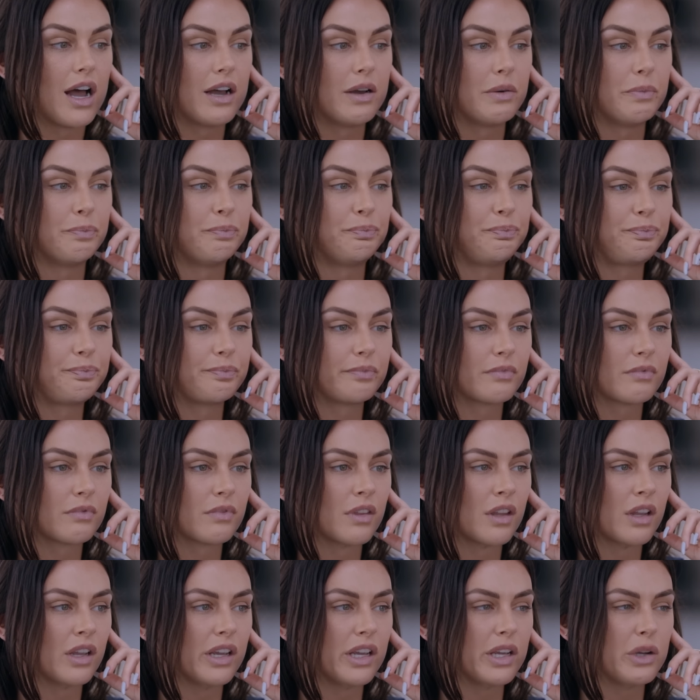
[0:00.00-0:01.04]
um,
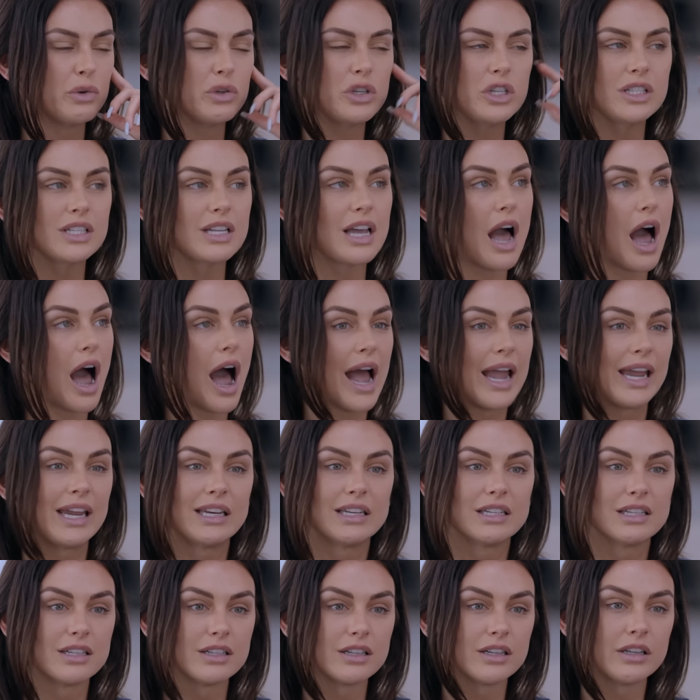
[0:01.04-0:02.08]
he was just
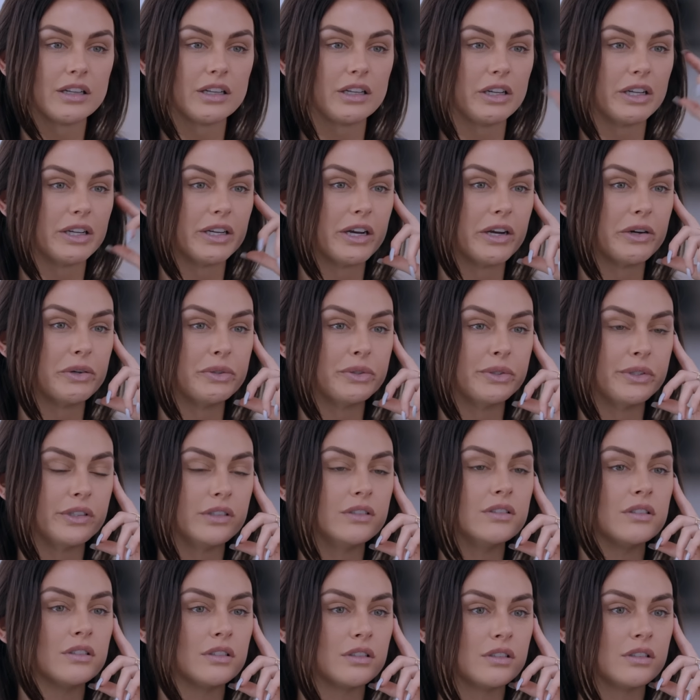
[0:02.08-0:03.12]
kind, you know? Mm-hmm.
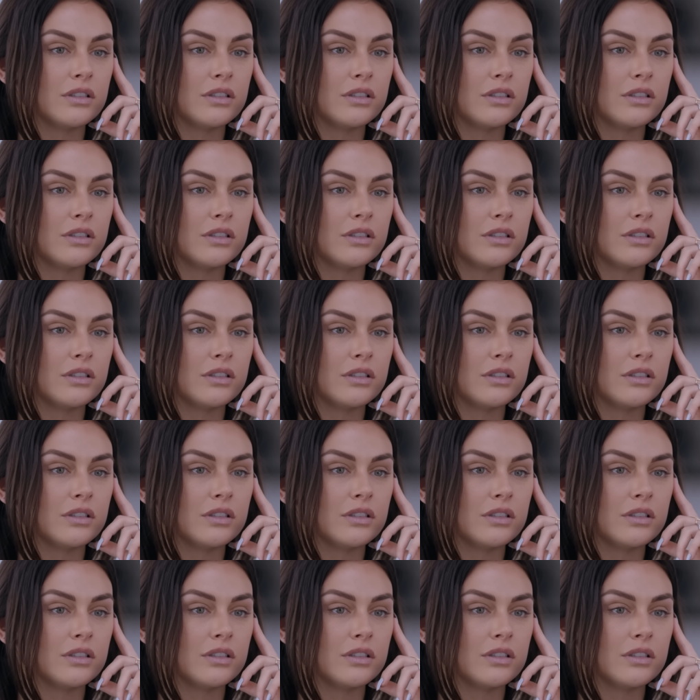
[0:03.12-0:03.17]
